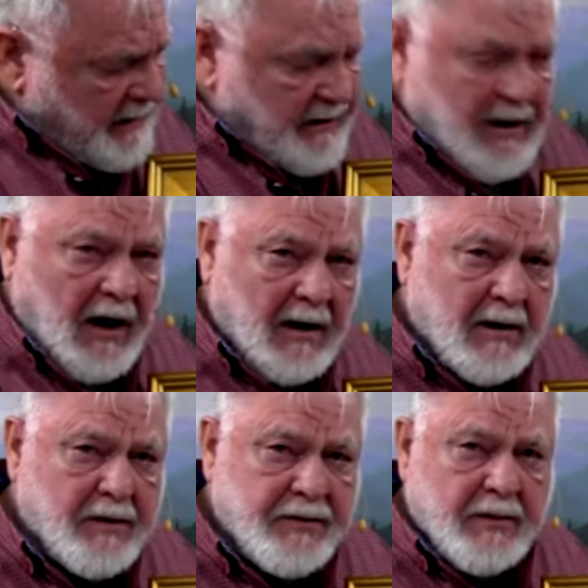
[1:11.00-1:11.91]
The
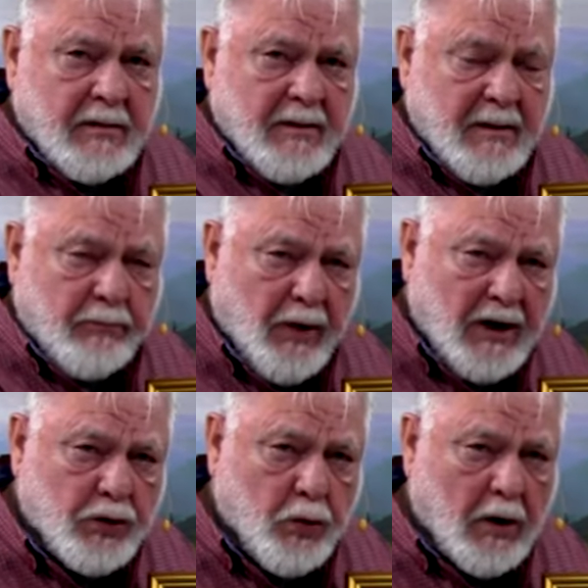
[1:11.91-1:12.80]
colors, the
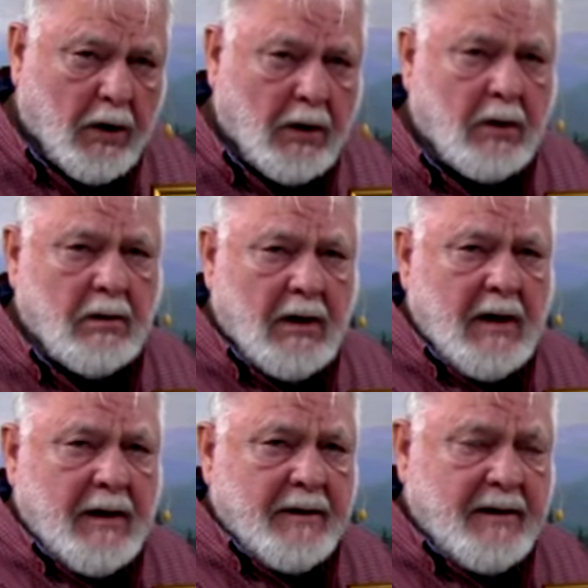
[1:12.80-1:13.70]
brushwork,
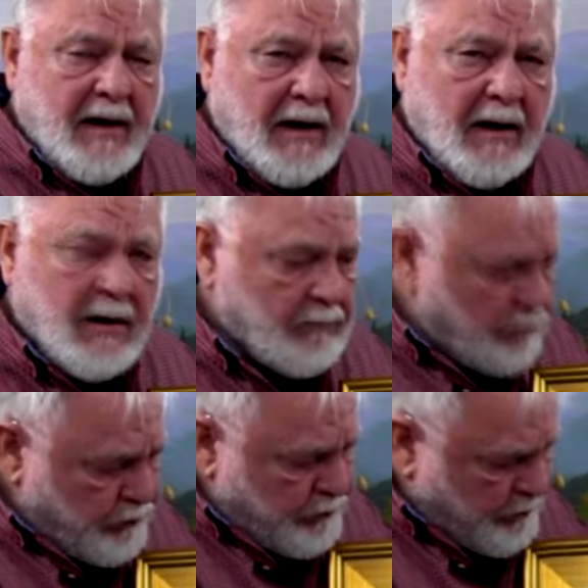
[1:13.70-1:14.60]
the
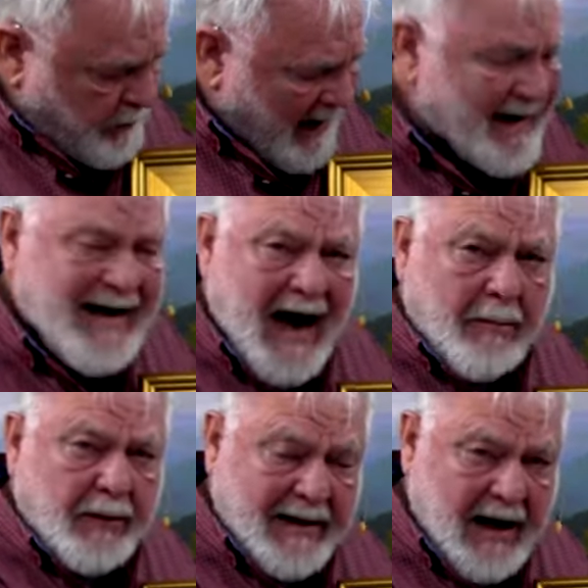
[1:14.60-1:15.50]
paint
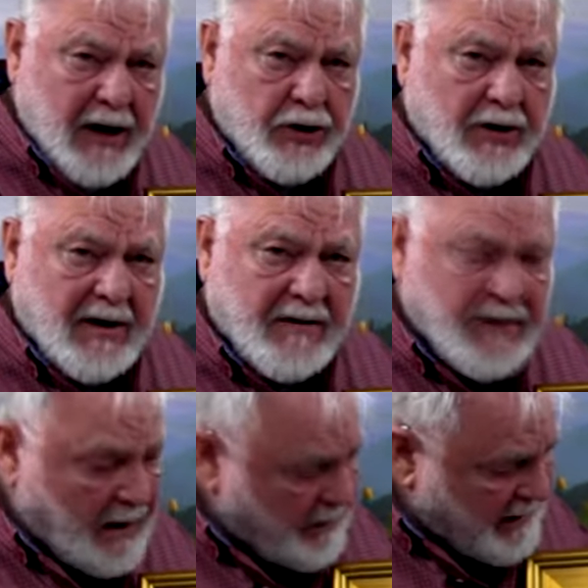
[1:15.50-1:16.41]
application,
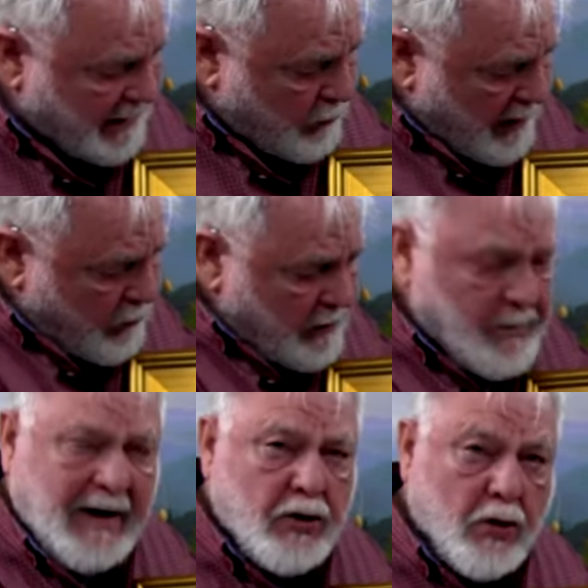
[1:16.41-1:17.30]
etc., that we would
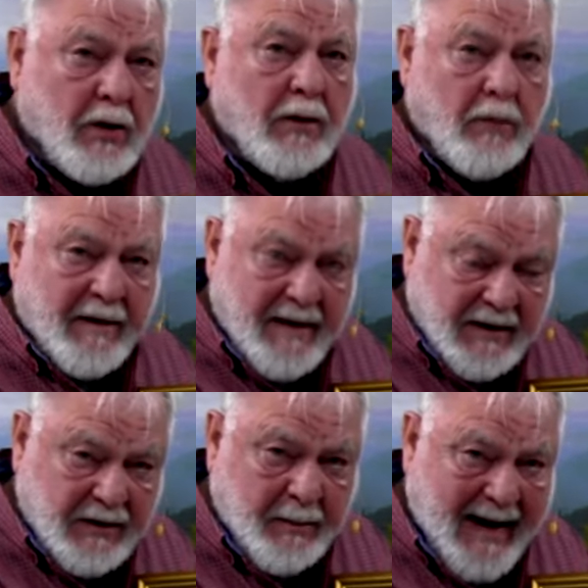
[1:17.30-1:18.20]
be doing with
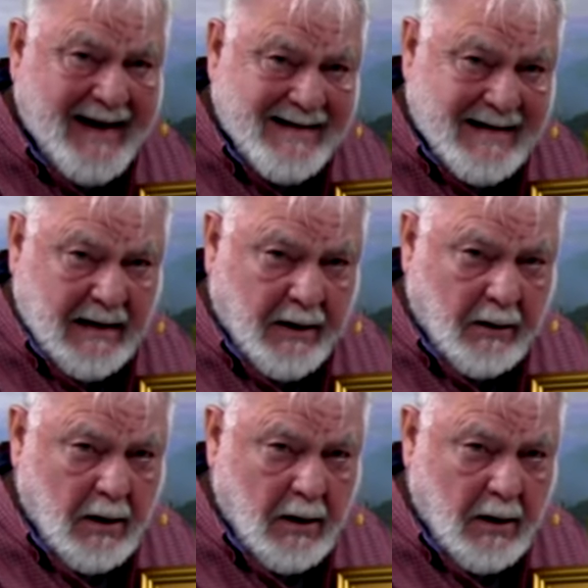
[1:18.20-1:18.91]
this painting,